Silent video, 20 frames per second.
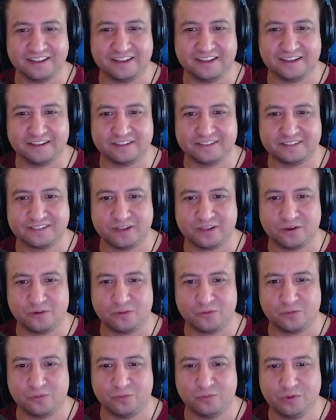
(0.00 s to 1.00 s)

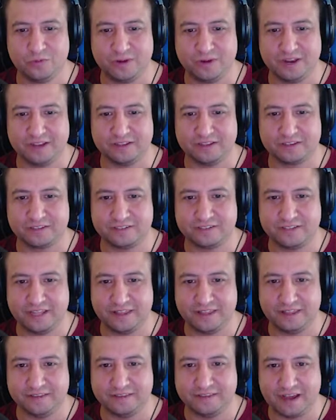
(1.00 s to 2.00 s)
So we want to
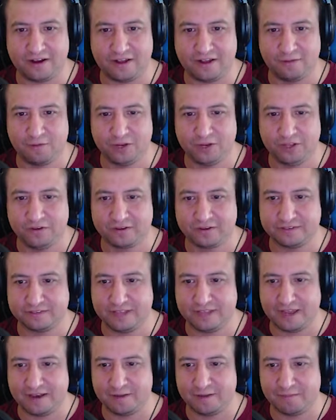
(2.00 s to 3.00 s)
extend these out. And when you
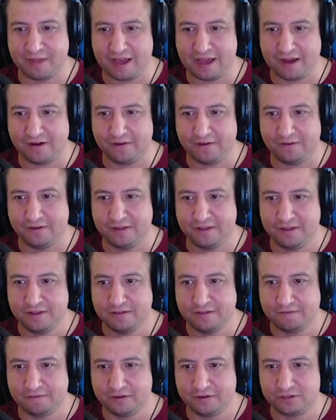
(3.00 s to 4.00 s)
extend them out,
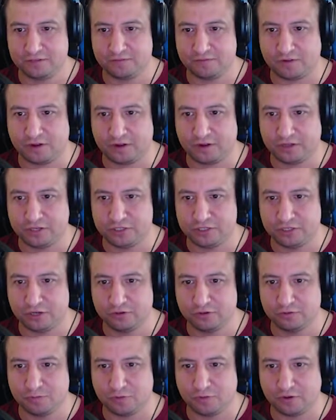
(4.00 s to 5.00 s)
first of all, it
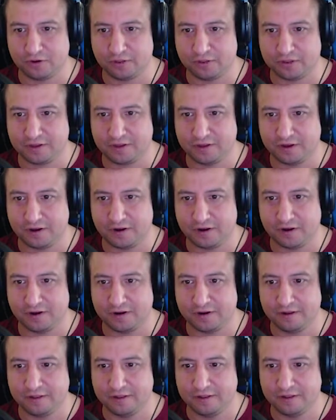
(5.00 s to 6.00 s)
shows more of the
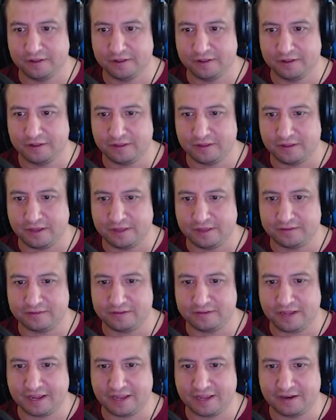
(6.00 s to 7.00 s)
card. And
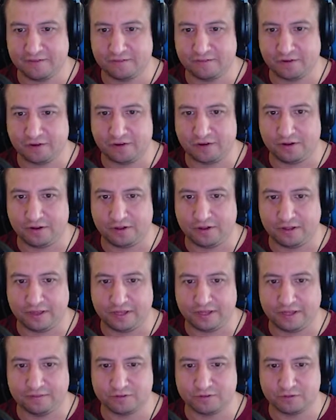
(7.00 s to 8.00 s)
second of all,
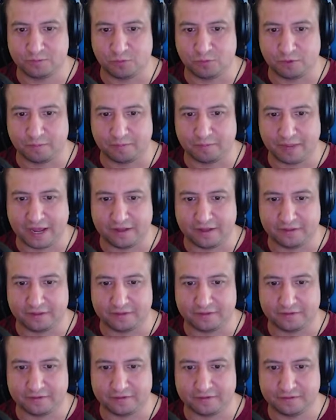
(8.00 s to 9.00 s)
it gives us more
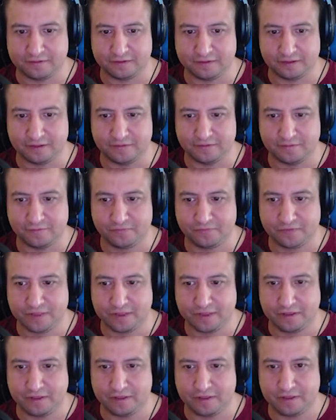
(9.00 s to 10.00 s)
balance. See?
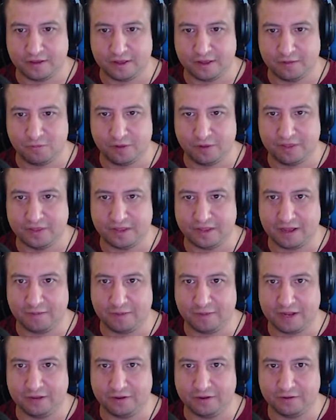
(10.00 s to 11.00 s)
And one thing I
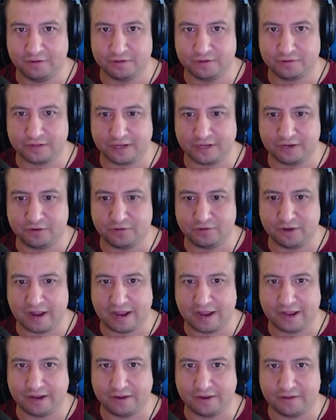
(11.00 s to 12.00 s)
might do is like
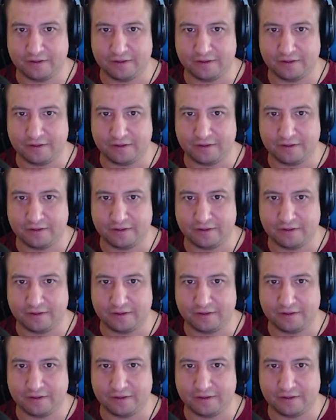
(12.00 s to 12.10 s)
drag...